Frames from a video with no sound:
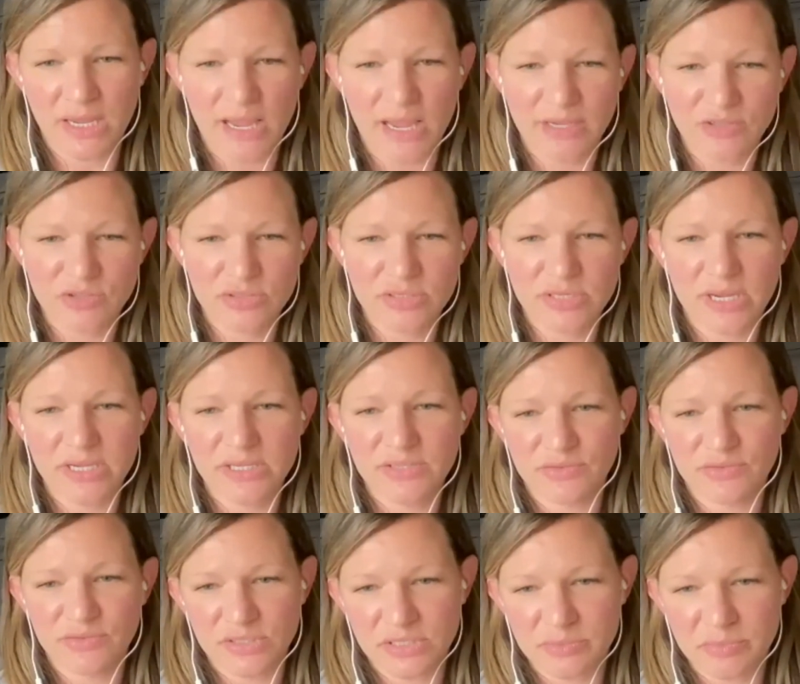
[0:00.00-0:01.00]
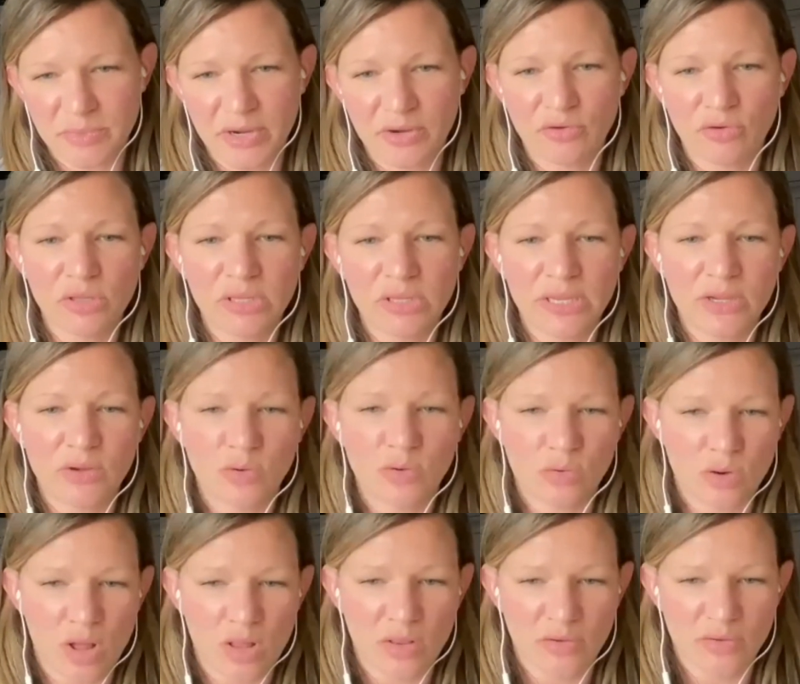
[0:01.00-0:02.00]
astrocytes versus microglia
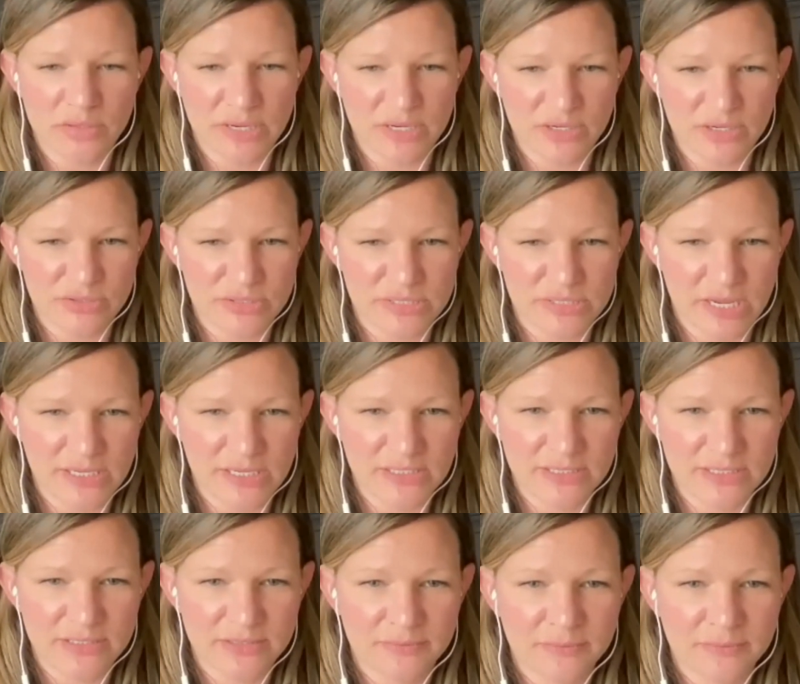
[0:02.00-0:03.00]
or oligodendrocytes?